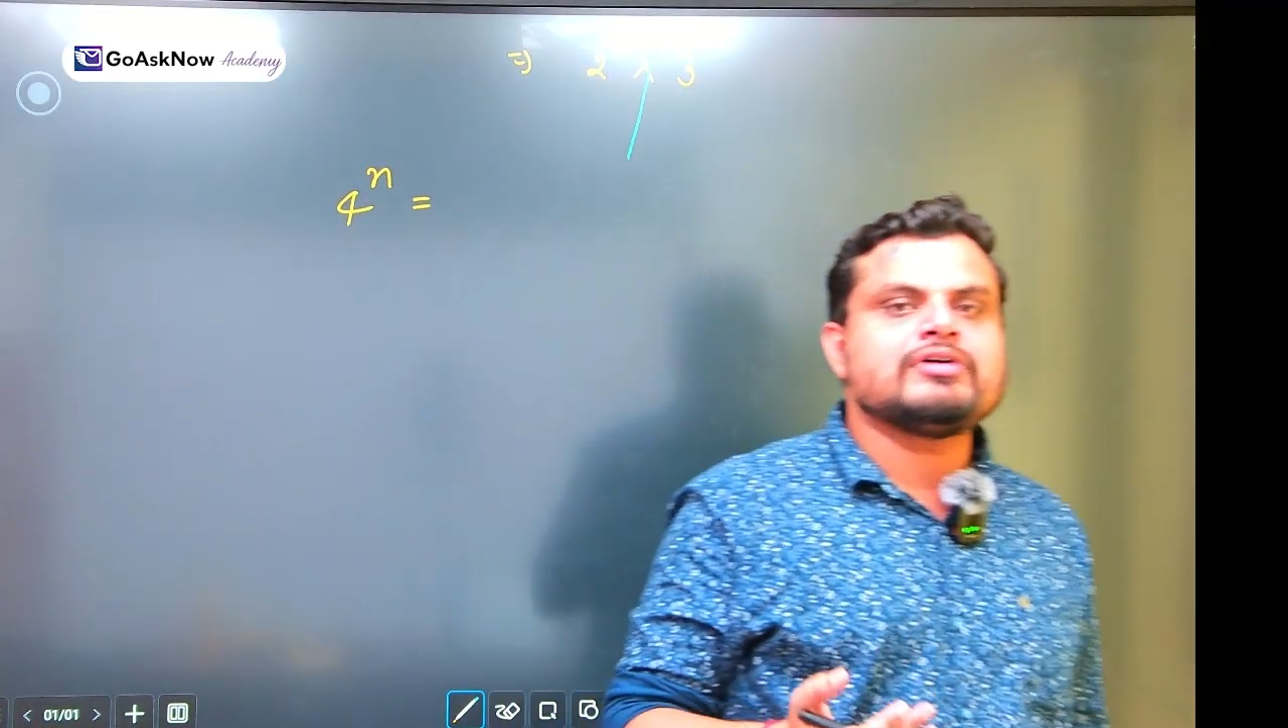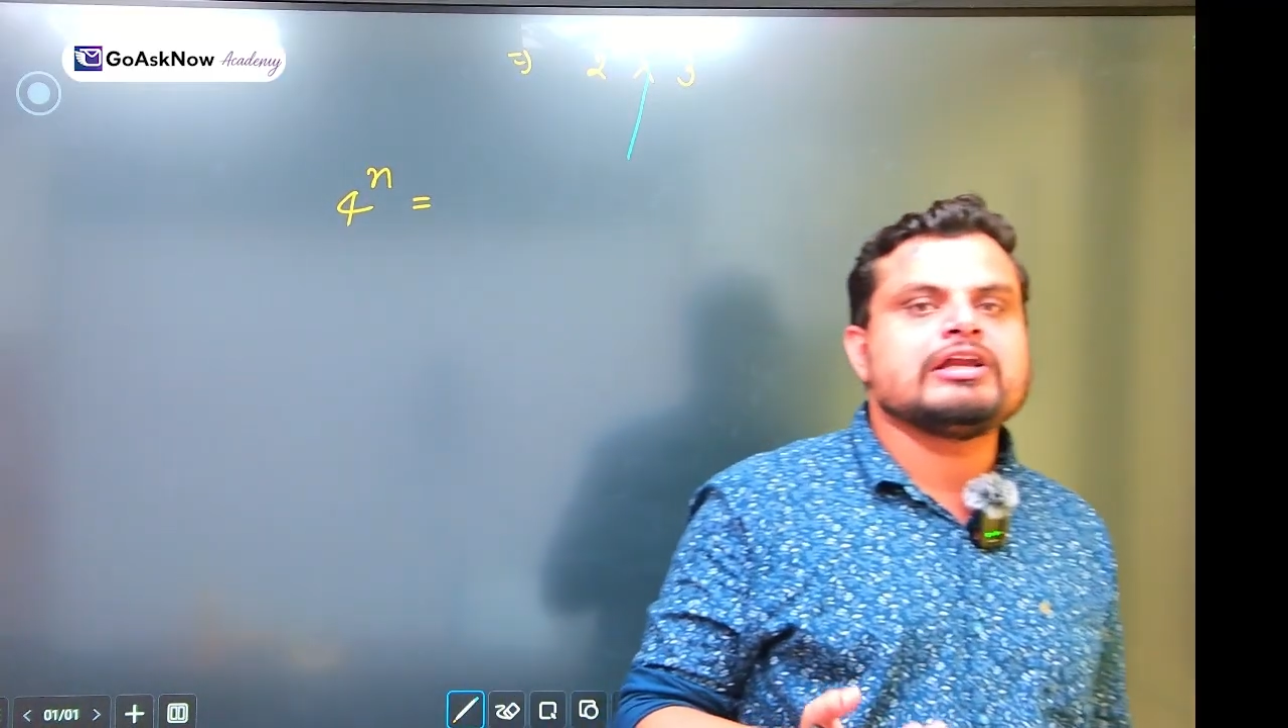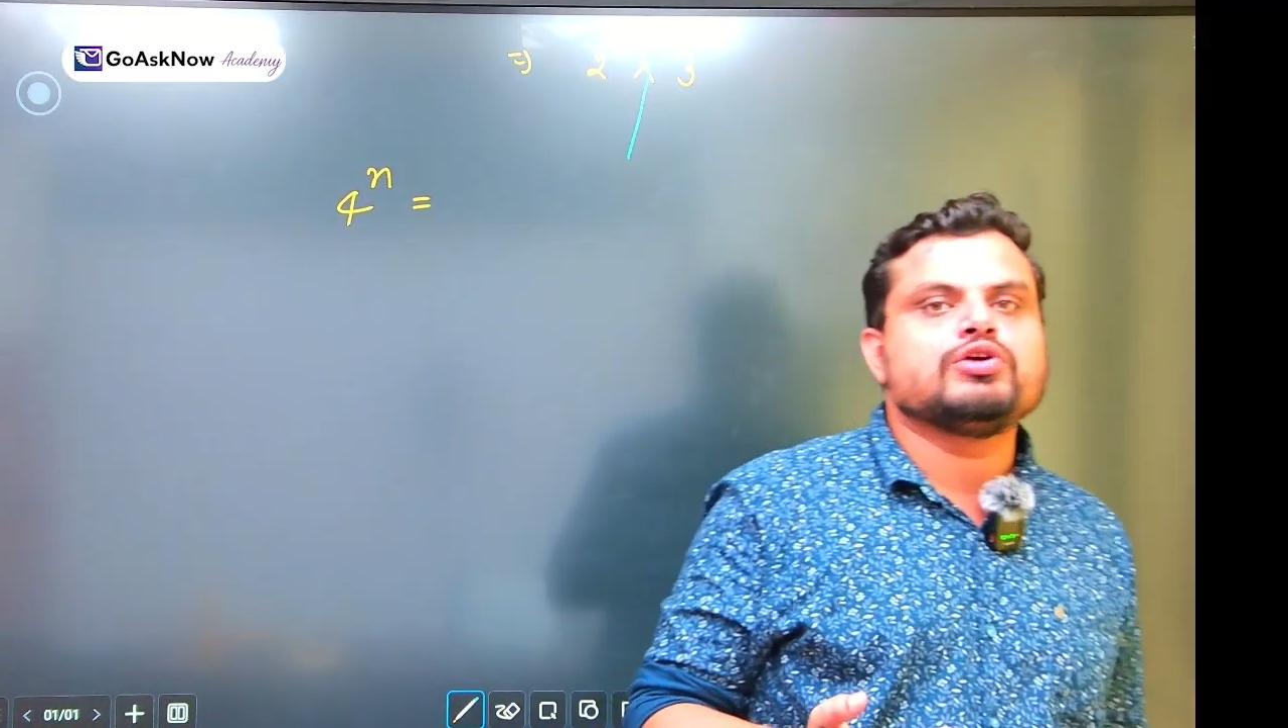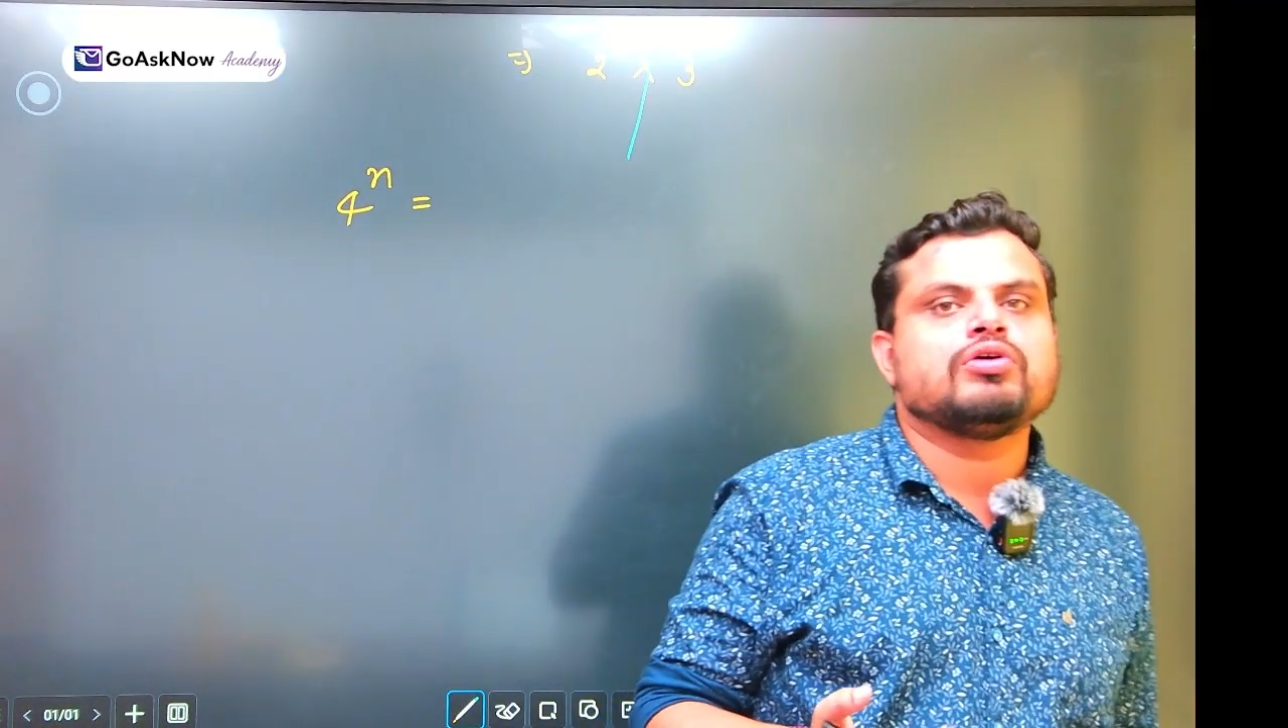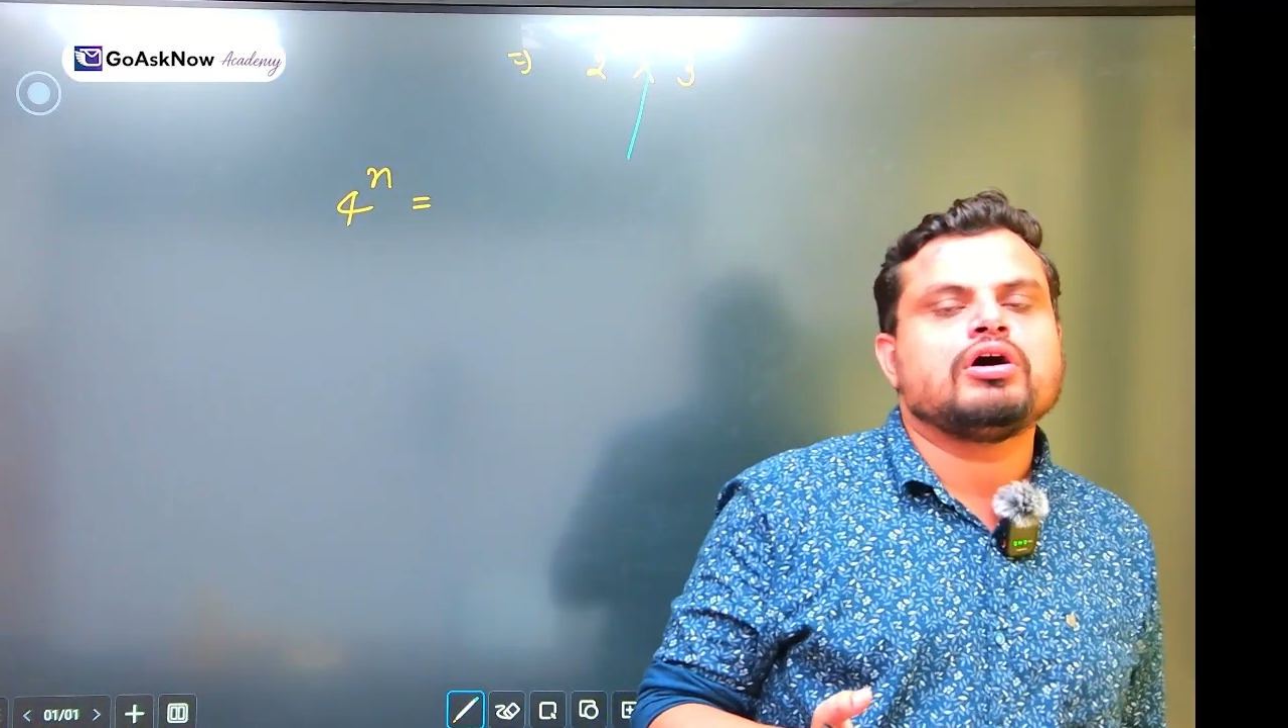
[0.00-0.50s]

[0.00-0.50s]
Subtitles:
value